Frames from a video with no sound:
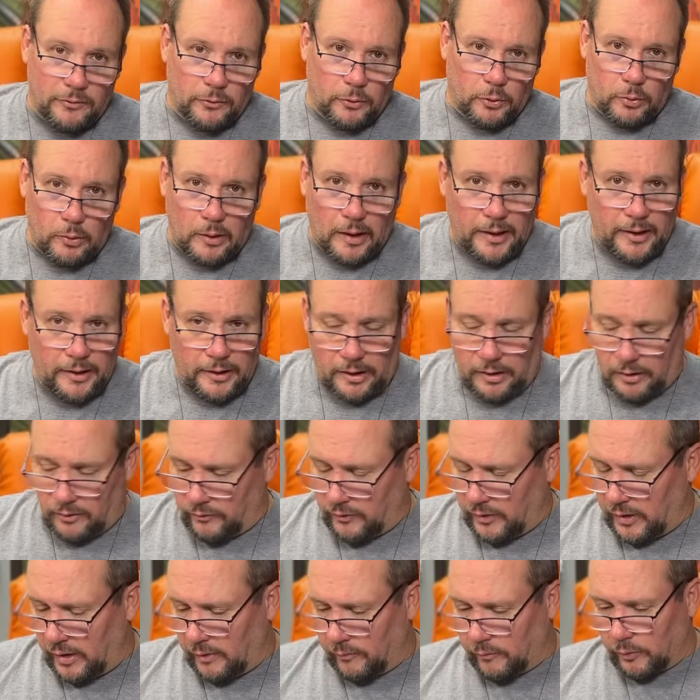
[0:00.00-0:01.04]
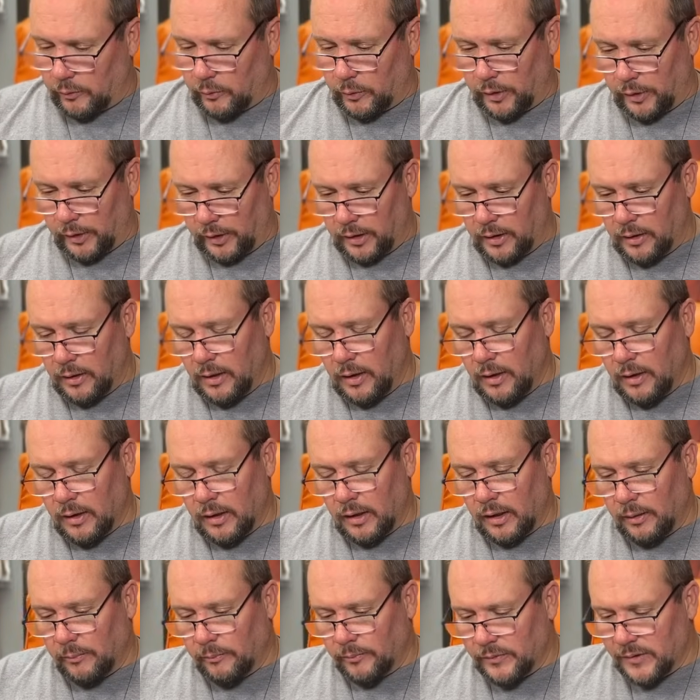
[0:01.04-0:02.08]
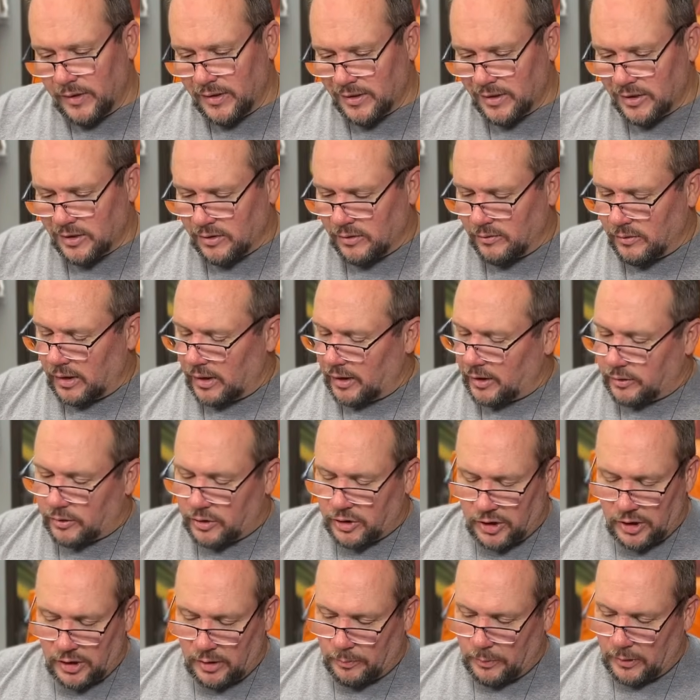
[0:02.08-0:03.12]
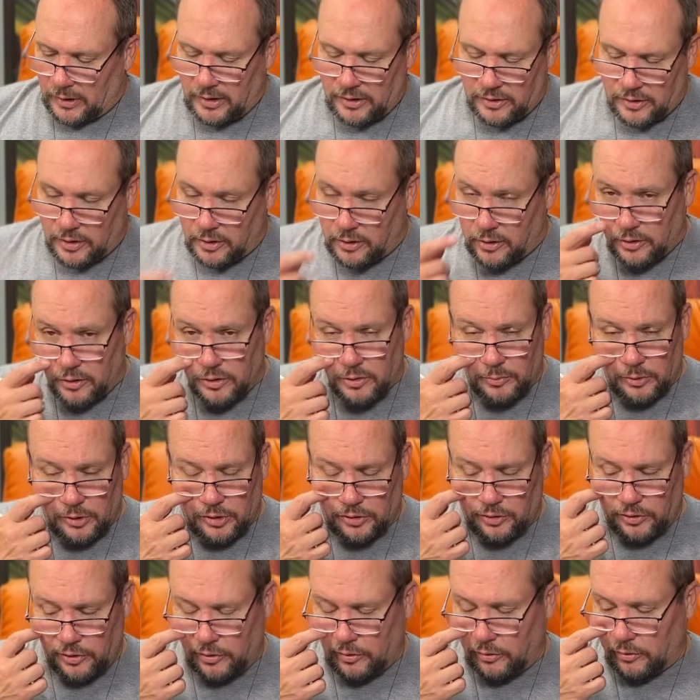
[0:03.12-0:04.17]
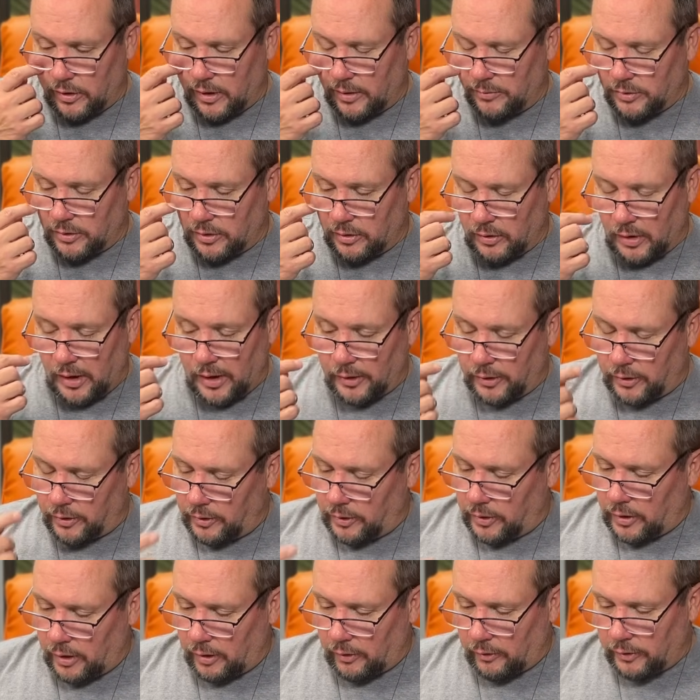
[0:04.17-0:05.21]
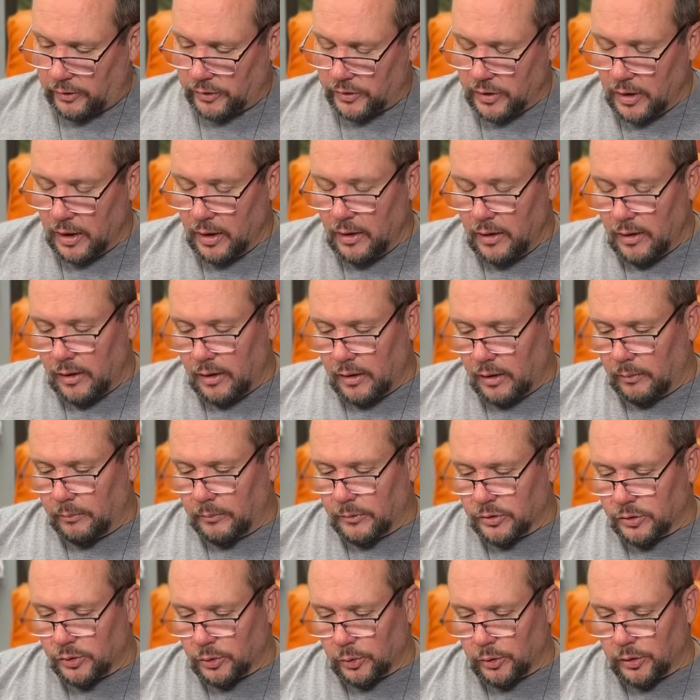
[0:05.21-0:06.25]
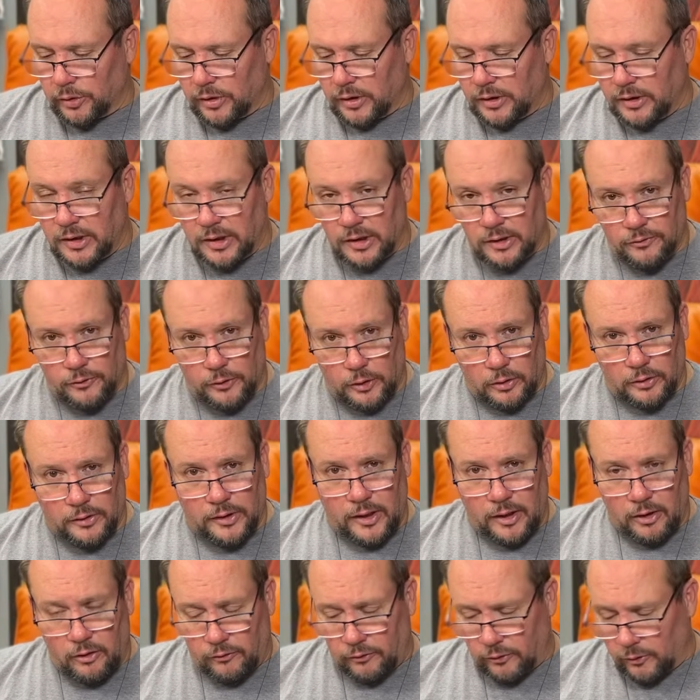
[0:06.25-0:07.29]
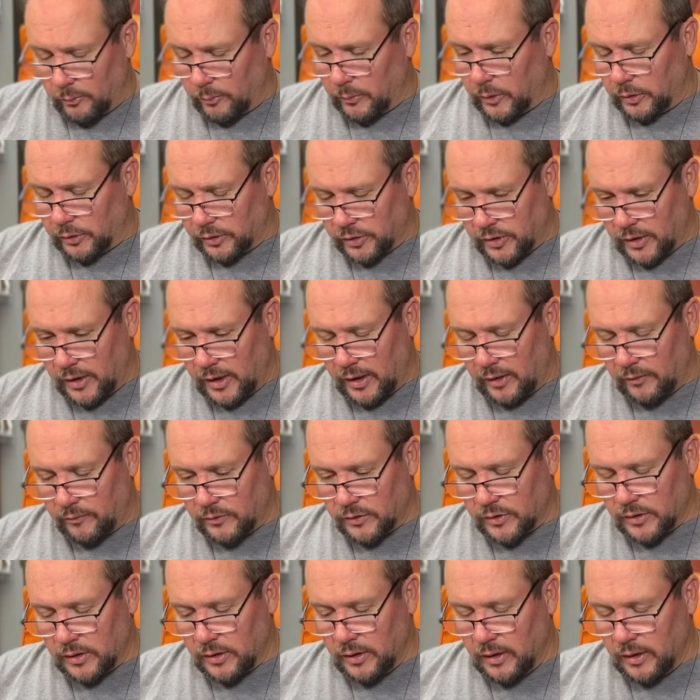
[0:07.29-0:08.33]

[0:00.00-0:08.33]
variety of nymph, really. This is a cheap, easy-to-use material, comes in a lot of good colors, sort of the default tail for most nymphs.